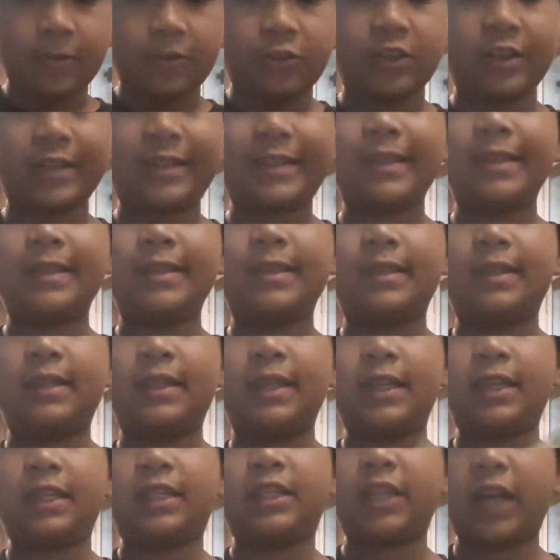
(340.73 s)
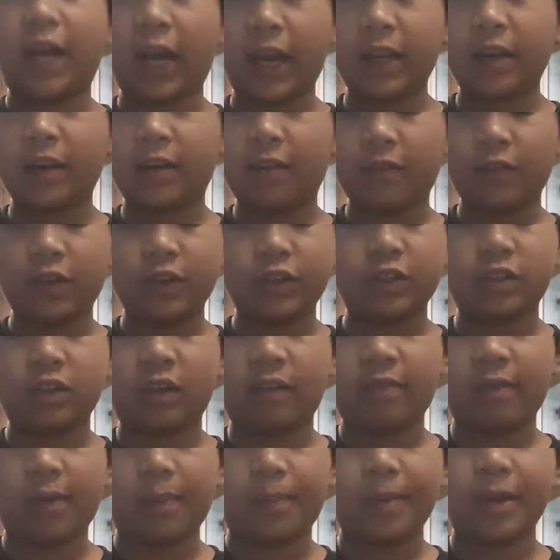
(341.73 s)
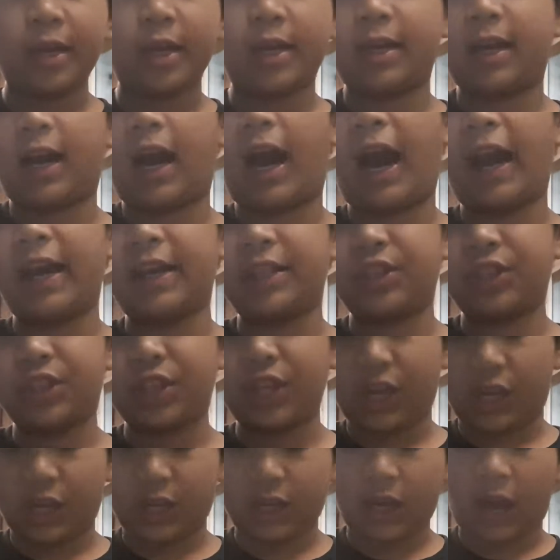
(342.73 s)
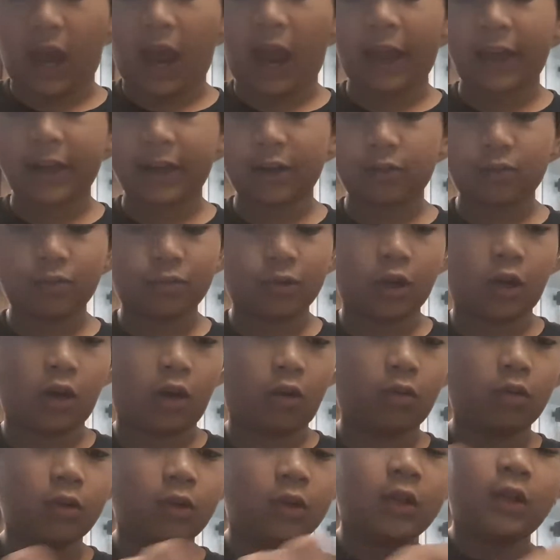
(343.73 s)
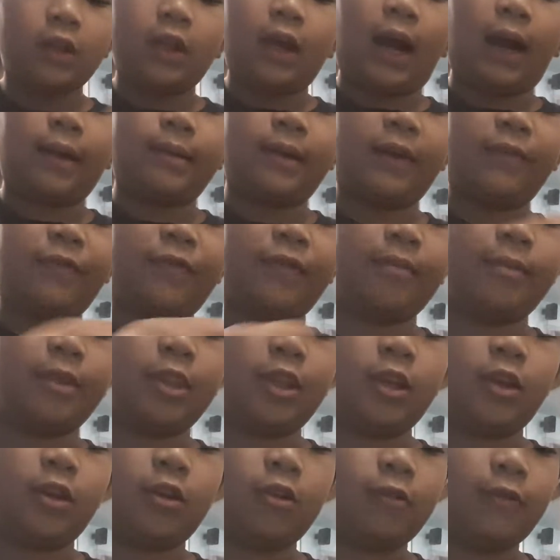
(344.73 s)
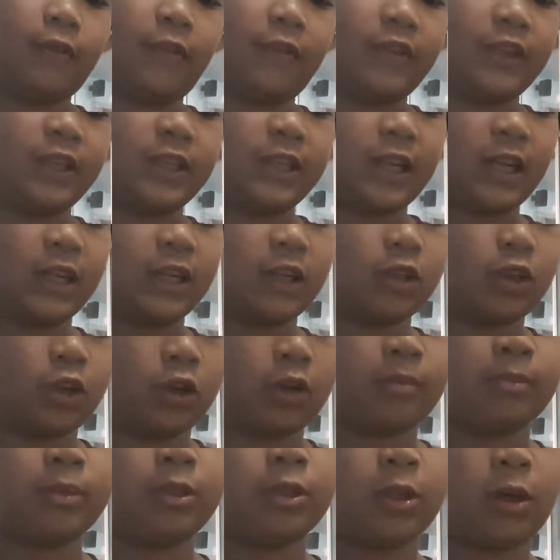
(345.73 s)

This is the China version of a pig, I think. I don't know. I'm not familiar with these kind of terms.